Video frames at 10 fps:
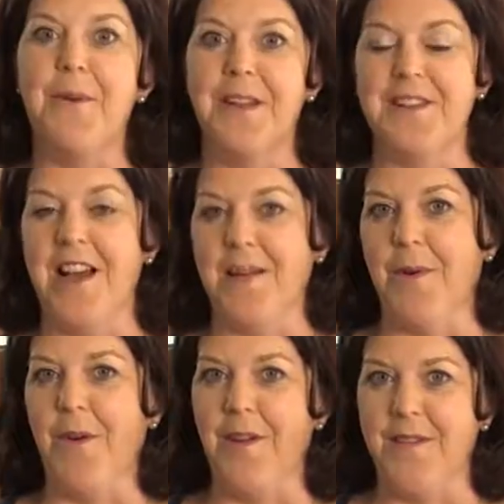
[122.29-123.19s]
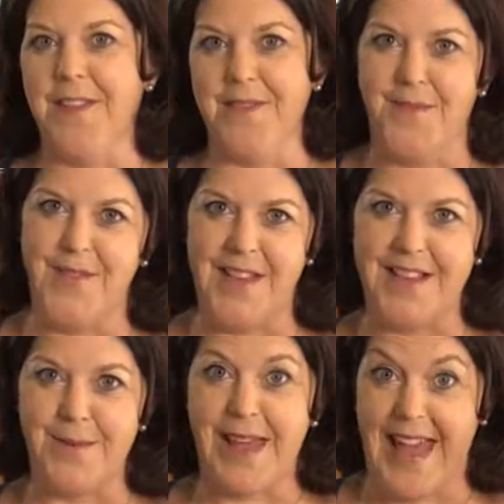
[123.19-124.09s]
want to talk about all the different
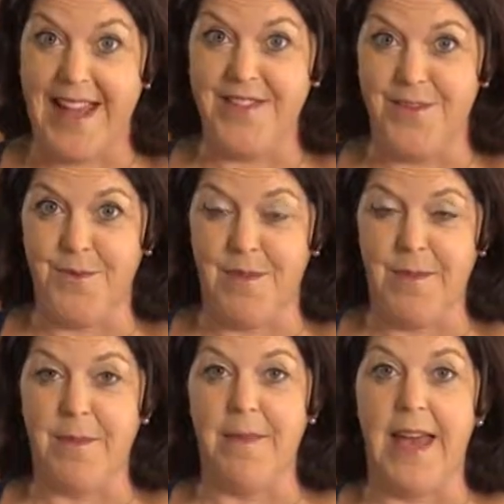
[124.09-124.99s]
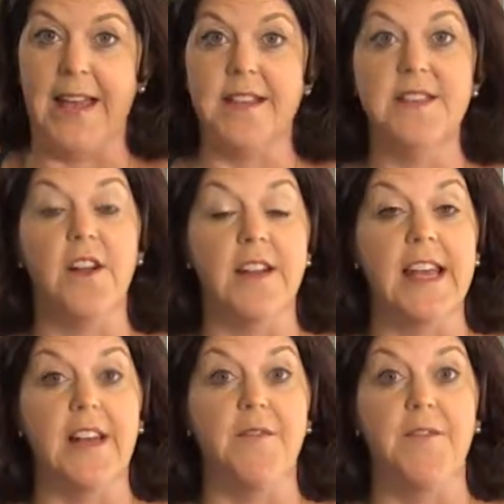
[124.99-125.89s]
things you can do with beanbags
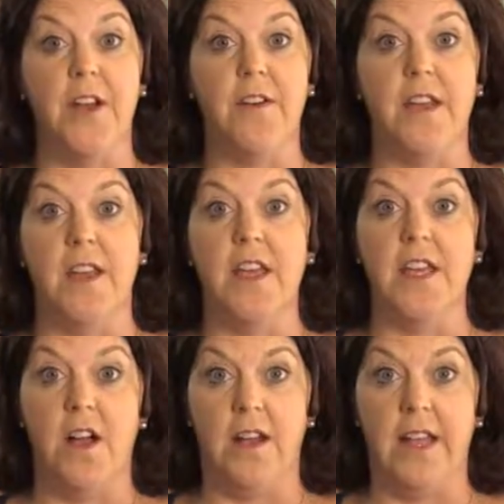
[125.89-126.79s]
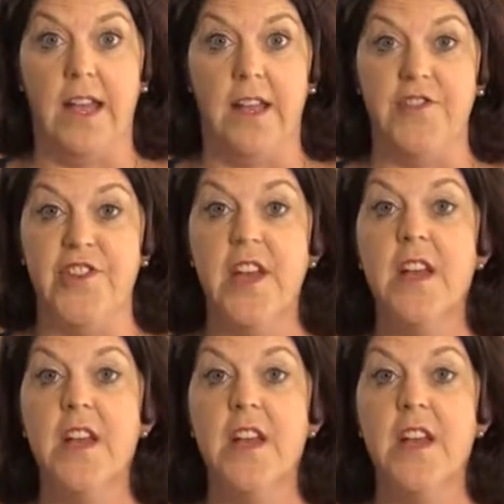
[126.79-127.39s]
starting at a very young age.